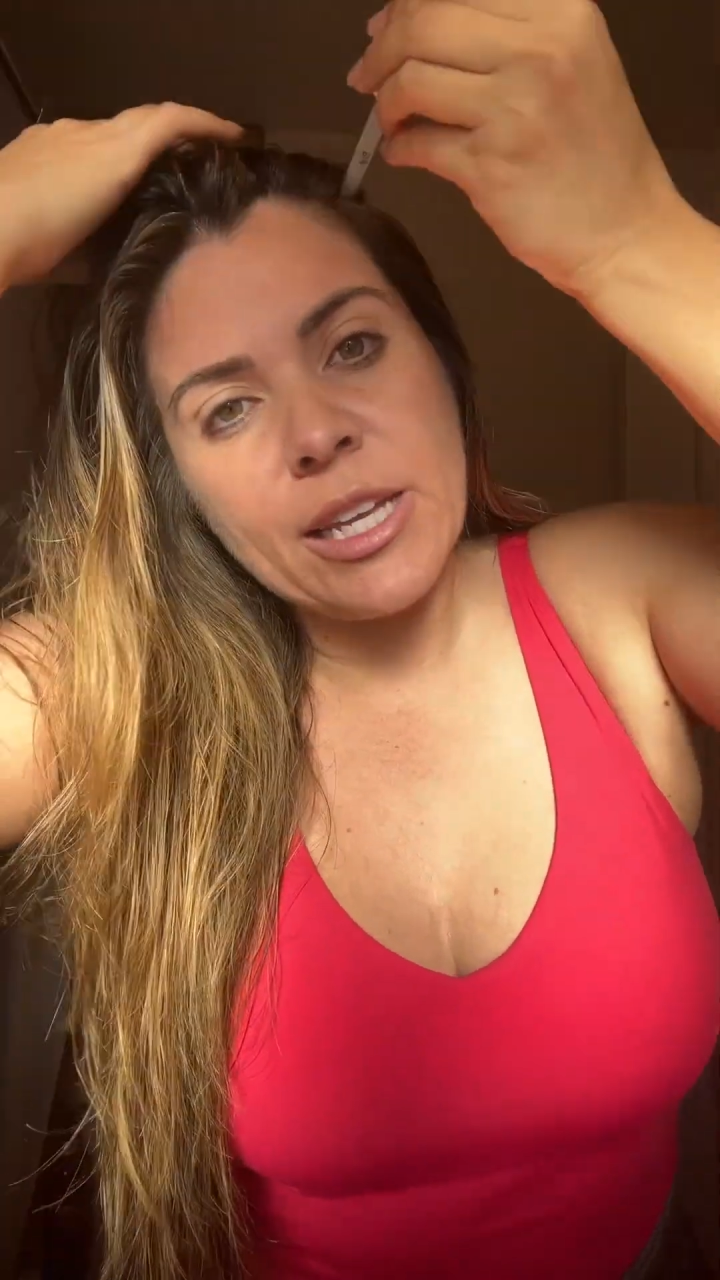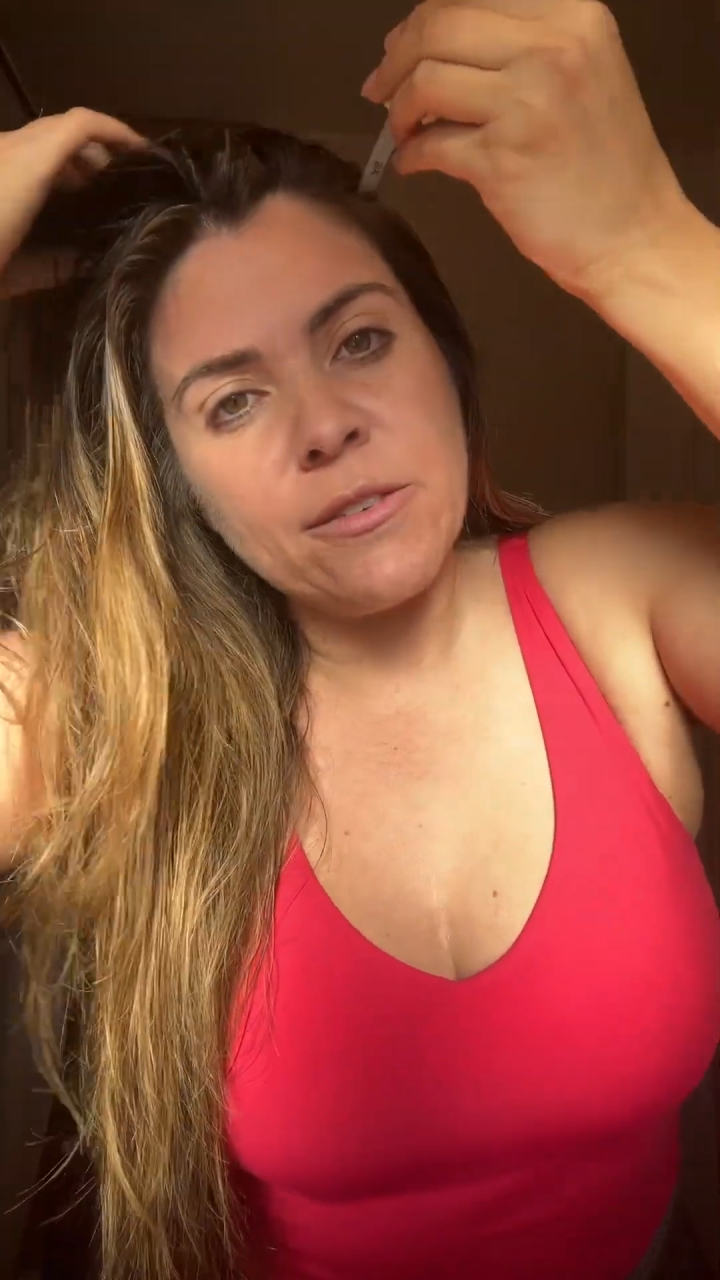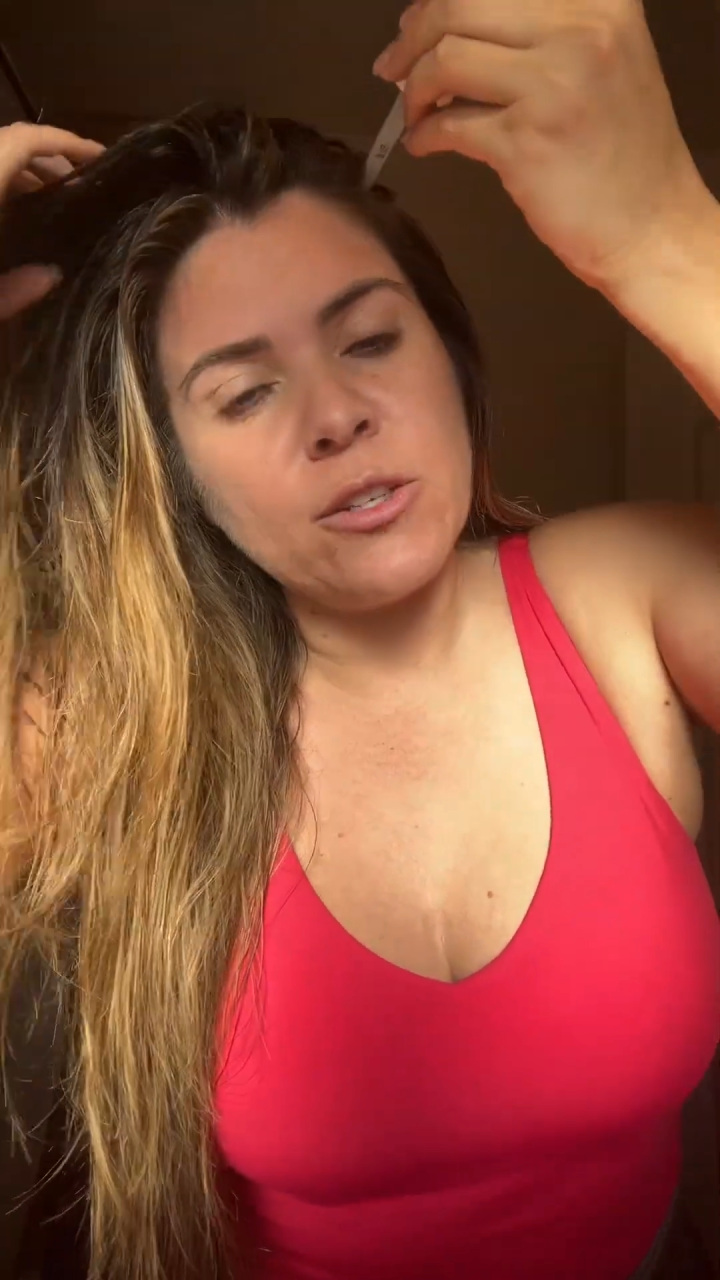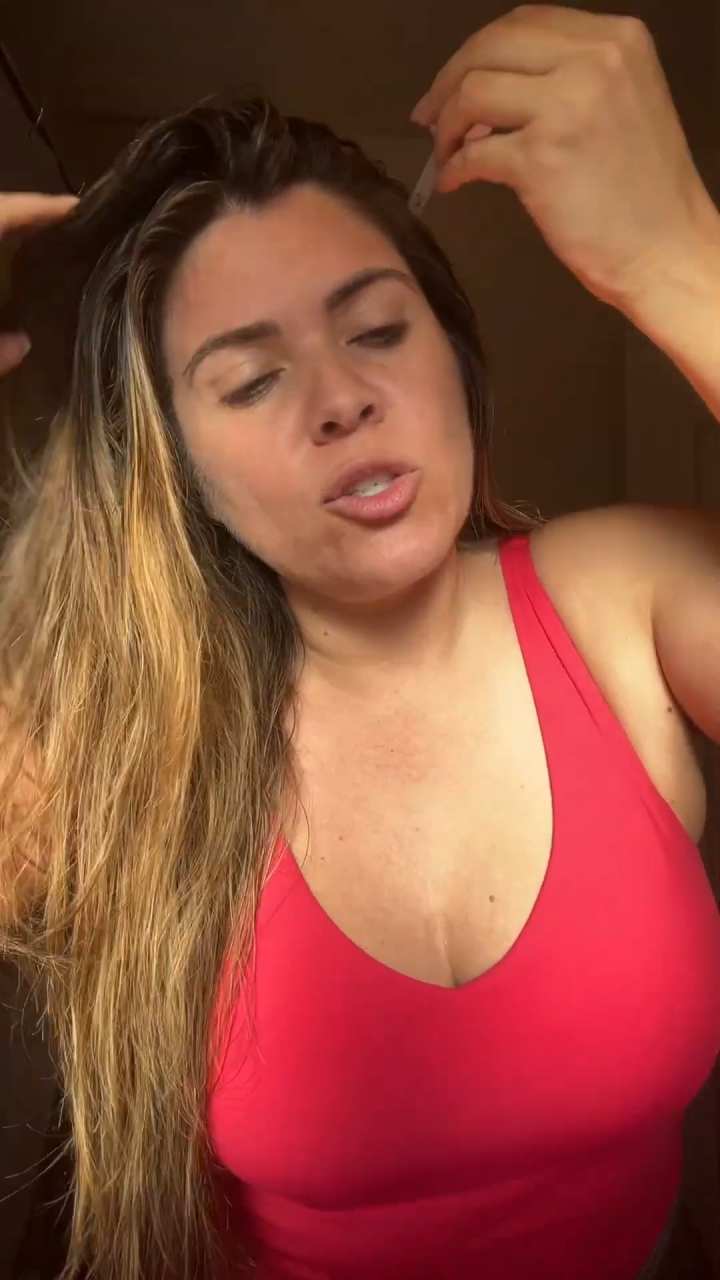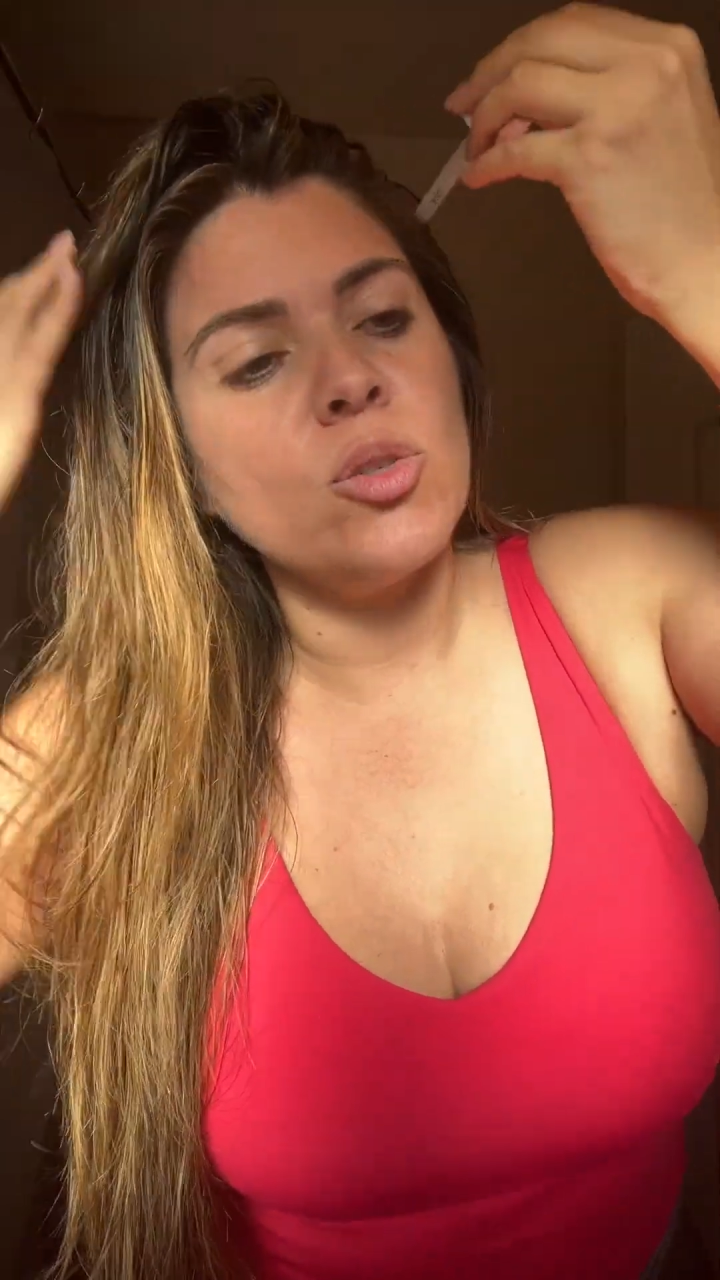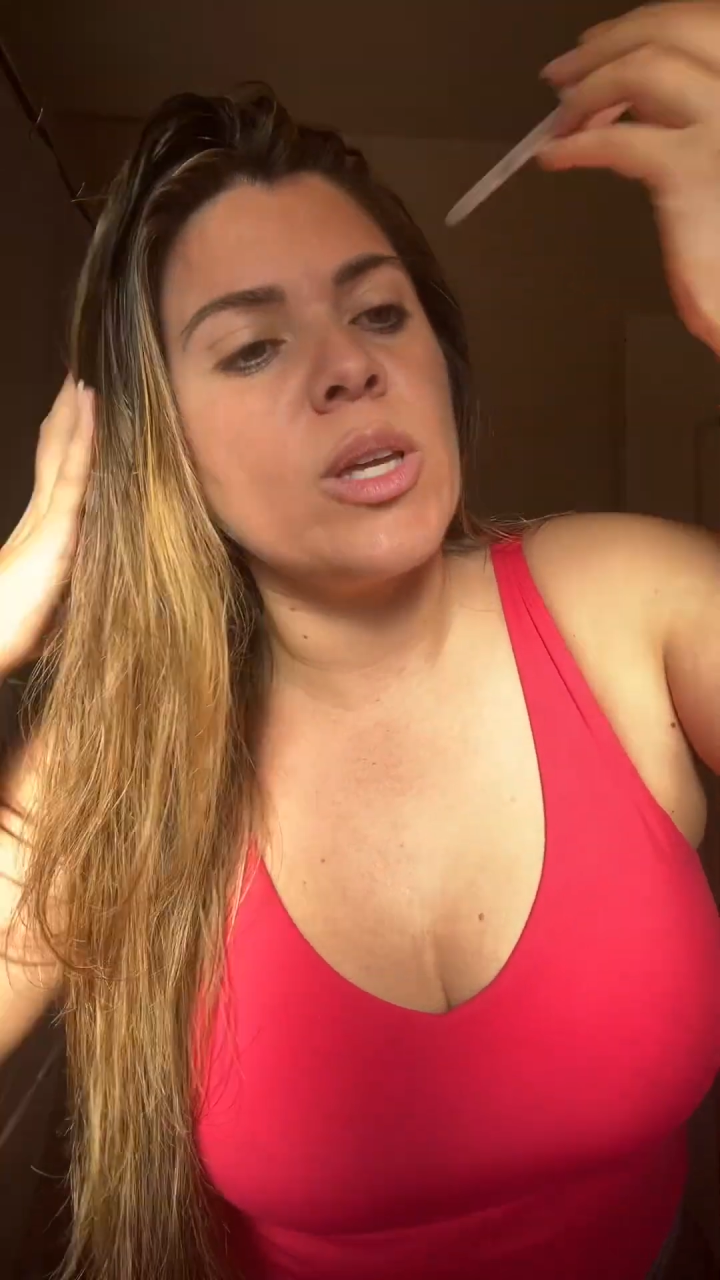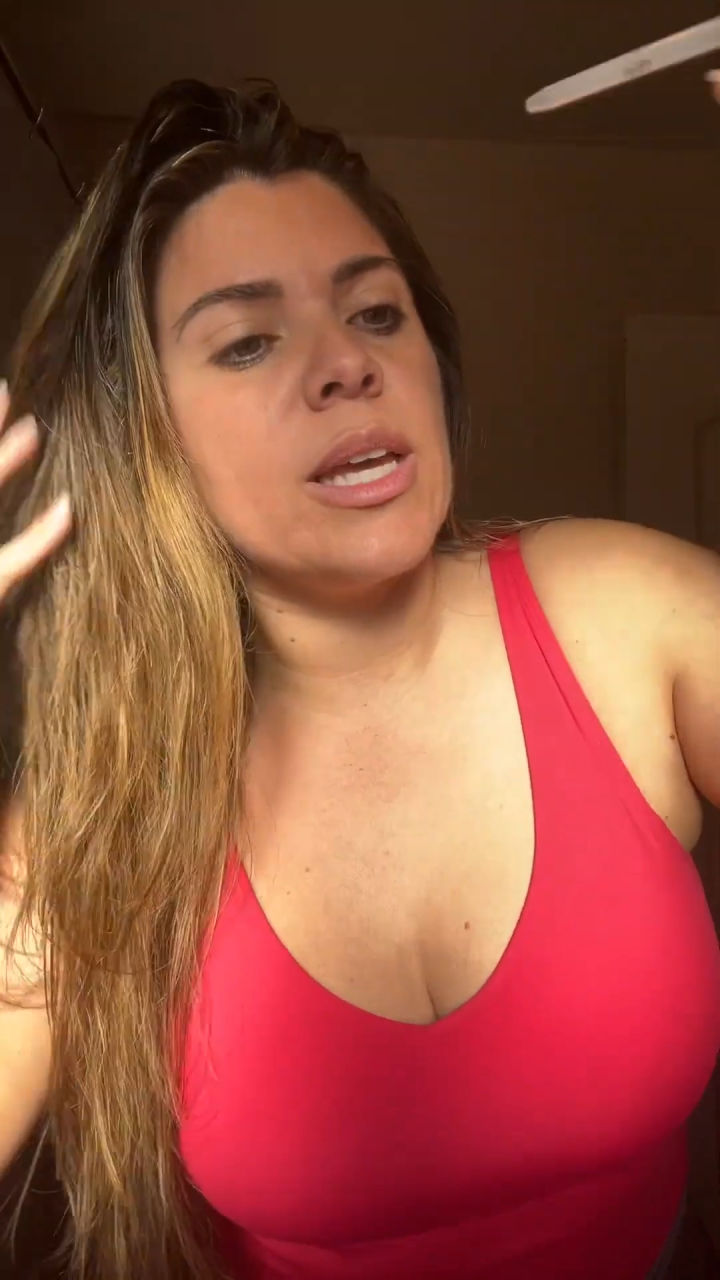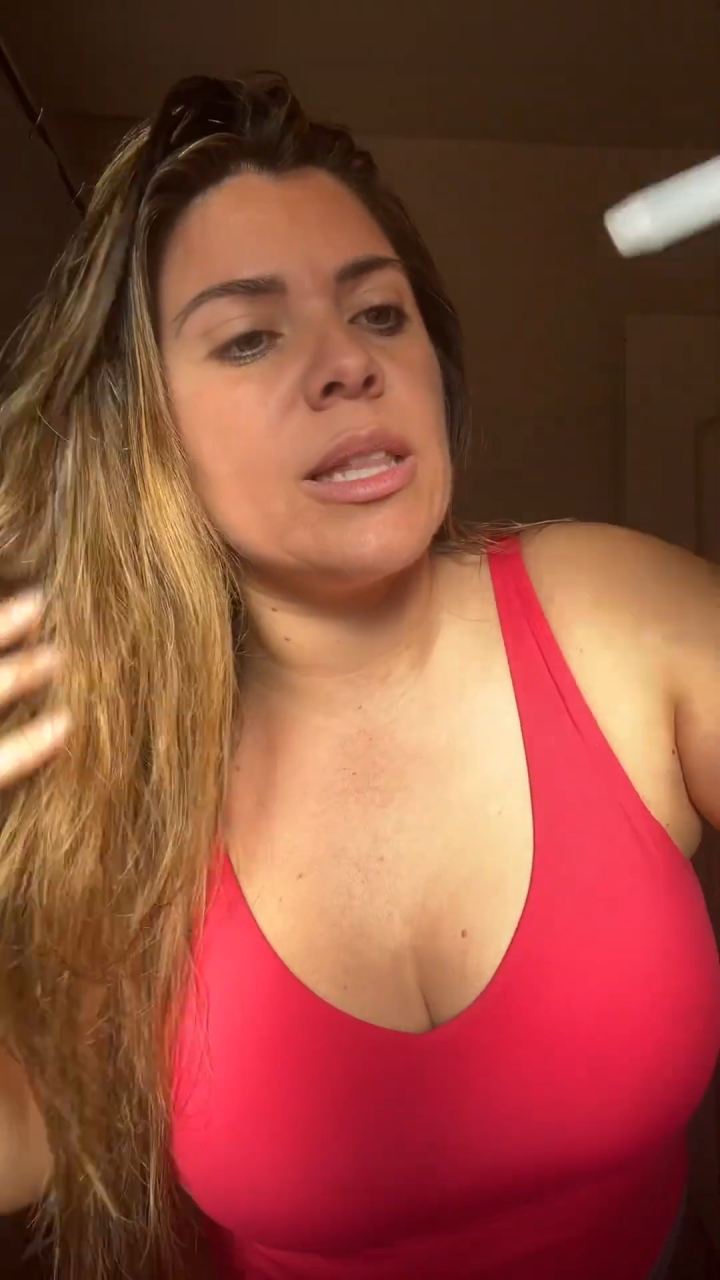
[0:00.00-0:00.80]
if you do get